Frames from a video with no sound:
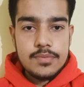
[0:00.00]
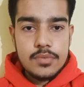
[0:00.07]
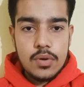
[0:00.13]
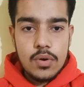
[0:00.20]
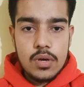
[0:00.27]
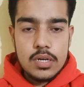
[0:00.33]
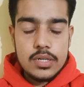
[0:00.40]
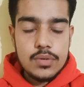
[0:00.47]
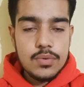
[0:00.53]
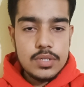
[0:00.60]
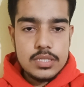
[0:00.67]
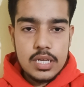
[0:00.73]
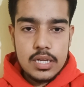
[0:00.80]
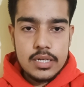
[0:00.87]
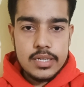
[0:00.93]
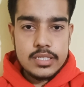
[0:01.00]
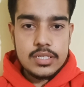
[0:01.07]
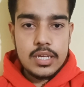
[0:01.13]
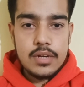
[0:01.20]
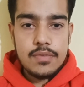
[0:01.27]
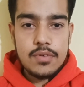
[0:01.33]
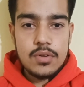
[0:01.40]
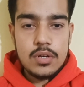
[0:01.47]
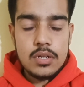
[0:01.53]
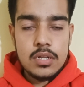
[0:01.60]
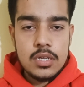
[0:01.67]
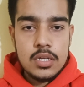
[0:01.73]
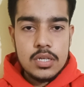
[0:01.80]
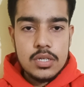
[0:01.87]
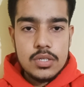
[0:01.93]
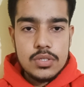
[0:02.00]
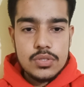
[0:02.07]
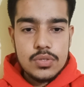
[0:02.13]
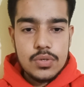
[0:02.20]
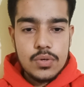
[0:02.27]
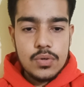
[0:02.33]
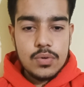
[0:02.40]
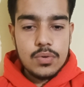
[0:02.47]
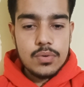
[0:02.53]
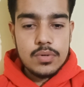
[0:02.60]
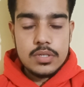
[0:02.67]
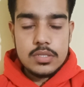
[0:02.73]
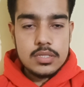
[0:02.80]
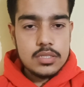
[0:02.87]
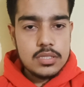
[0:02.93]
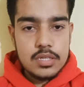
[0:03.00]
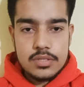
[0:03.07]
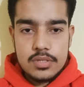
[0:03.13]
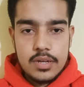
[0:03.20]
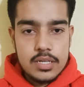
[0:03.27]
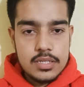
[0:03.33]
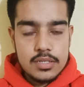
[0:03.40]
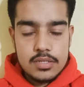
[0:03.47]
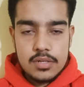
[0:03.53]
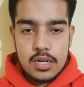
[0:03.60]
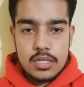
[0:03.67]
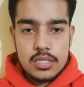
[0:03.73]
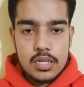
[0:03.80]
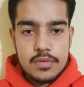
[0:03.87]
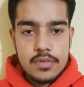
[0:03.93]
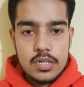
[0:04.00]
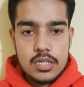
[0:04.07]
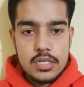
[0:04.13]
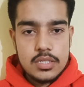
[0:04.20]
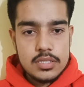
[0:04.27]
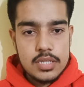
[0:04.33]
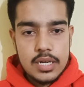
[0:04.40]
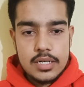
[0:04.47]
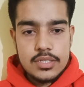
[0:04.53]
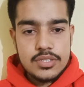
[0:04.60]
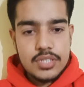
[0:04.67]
or who is unskillful. So this is the other word, that is